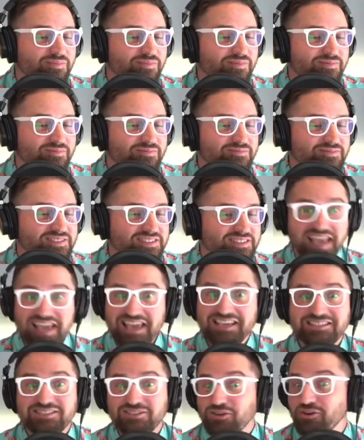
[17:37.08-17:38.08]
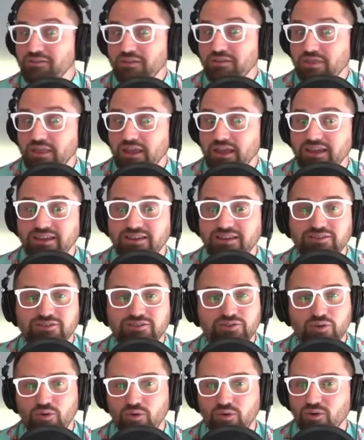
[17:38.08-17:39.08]
saying certain things
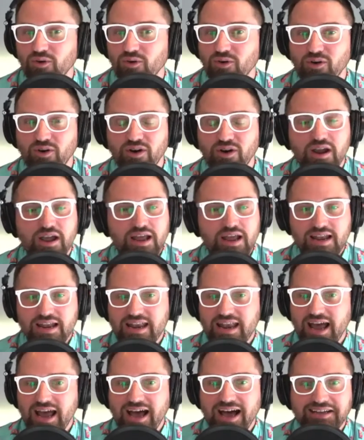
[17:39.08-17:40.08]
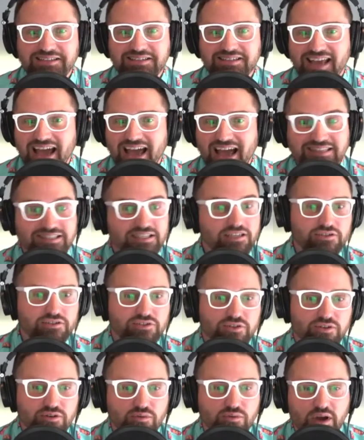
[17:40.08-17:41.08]
or not acting a
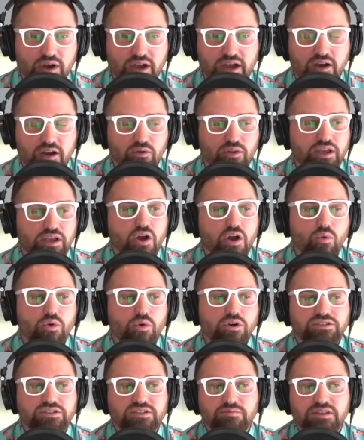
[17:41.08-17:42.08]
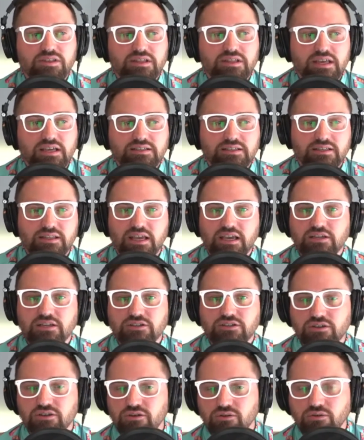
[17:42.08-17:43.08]
certain way, or like, what are some of the things that they can
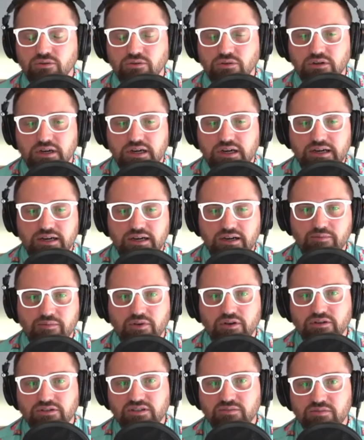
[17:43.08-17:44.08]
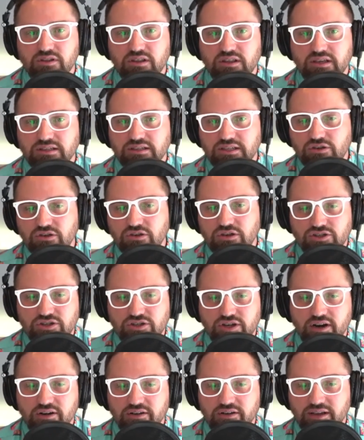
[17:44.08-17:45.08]
do, or some of the things that you can
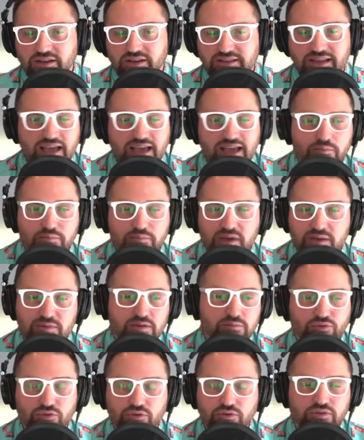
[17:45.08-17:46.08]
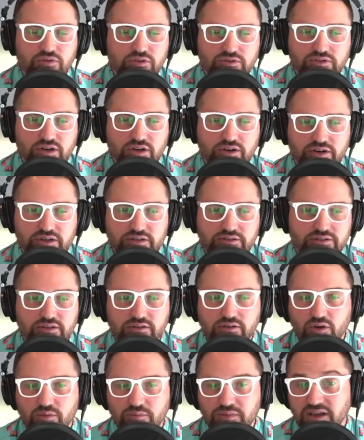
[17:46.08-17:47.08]
share to help maybe improve in those areas,
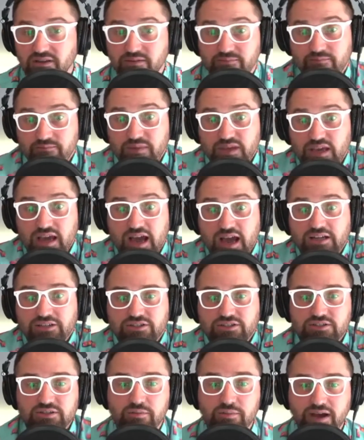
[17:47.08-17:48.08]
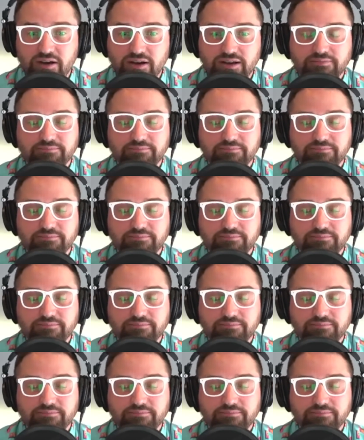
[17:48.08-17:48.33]
or be conscious about it?